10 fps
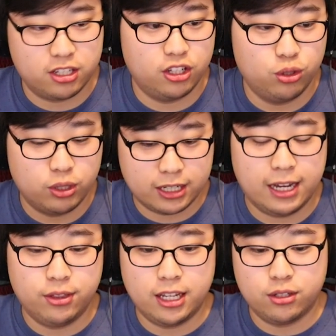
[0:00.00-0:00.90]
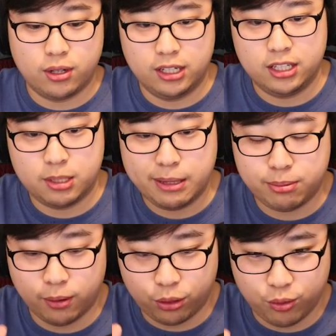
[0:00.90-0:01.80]
it's gonna do the countdown. So I'm gonna hit the
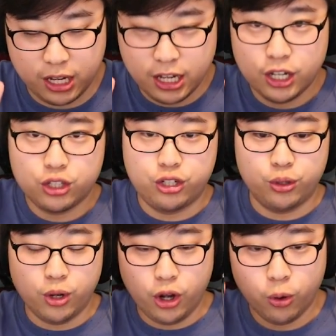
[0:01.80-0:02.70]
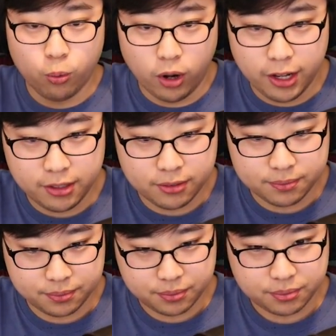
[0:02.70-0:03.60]
spacebar in 3, 2, 1.
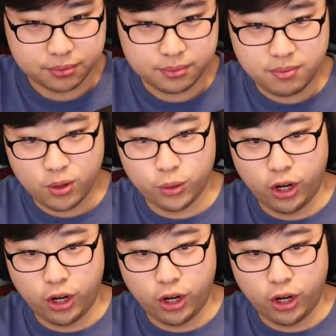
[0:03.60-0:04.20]
We're